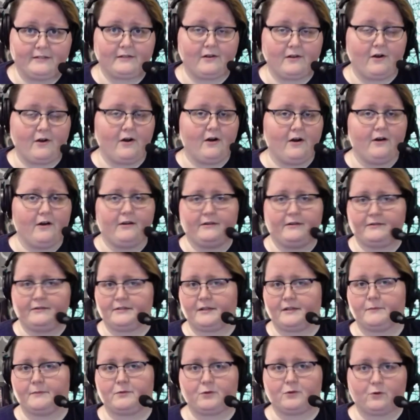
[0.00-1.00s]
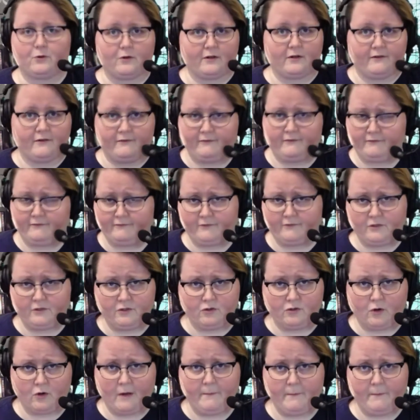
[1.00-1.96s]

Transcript: on some sort of trip,